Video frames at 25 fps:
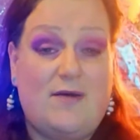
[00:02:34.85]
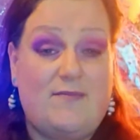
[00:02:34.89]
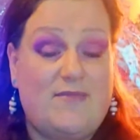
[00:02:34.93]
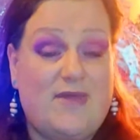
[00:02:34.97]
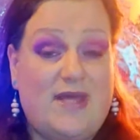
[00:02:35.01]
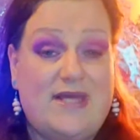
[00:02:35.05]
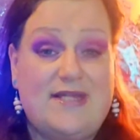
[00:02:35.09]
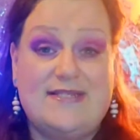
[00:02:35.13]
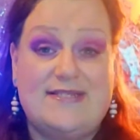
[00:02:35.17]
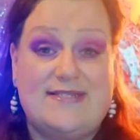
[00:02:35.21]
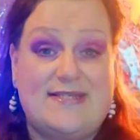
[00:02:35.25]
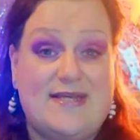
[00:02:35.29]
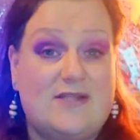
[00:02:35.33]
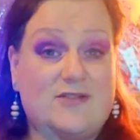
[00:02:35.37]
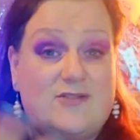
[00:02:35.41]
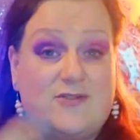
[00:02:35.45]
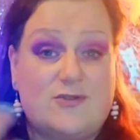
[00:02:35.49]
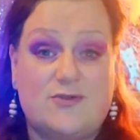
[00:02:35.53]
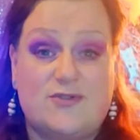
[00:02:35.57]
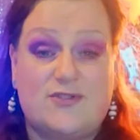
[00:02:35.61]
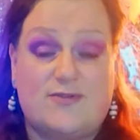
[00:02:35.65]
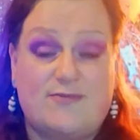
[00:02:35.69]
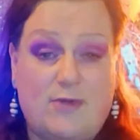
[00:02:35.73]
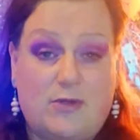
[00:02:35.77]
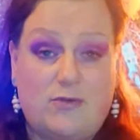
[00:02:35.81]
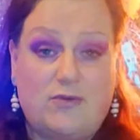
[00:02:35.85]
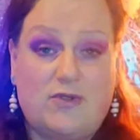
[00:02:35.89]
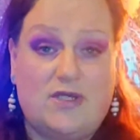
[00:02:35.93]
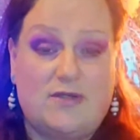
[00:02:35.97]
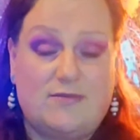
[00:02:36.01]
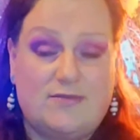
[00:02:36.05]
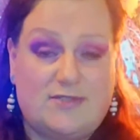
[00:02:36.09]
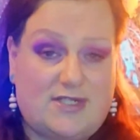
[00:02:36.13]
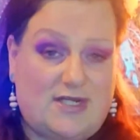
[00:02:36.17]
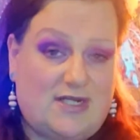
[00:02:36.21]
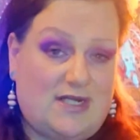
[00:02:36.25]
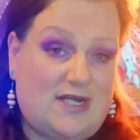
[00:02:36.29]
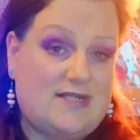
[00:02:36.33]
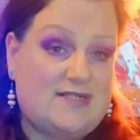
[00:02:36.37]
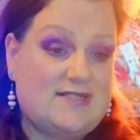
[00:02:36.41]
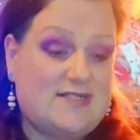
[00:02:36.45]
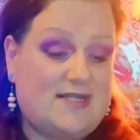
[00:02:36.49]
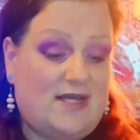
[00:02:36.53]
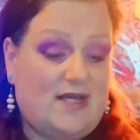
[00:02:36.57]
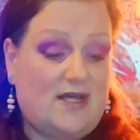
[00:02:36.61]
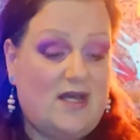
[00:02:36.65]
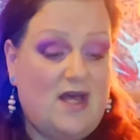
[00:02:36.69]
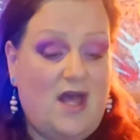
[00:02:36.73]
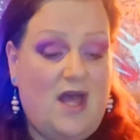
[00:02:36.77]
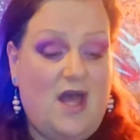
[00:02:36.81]
incense or smoke
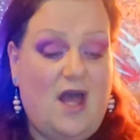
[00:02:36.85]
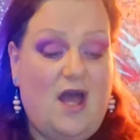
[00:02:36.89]
cleansing.